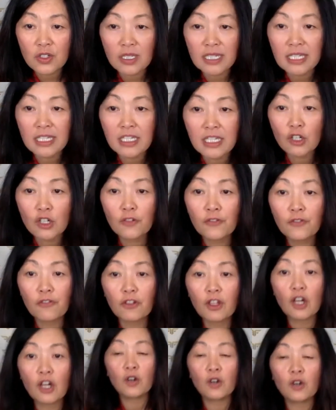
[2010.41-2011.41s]
Keto
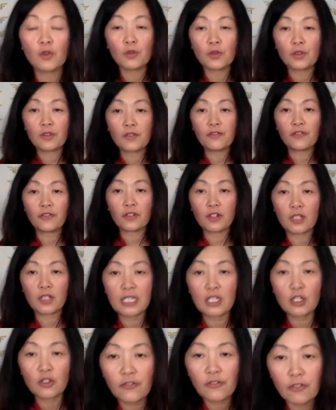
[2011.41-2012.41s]
flow
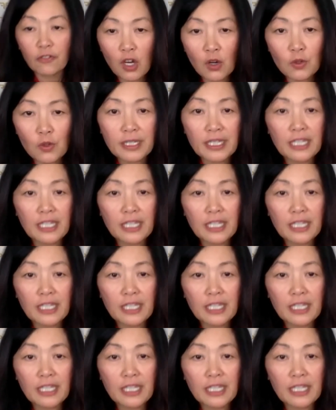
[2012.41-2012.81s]
or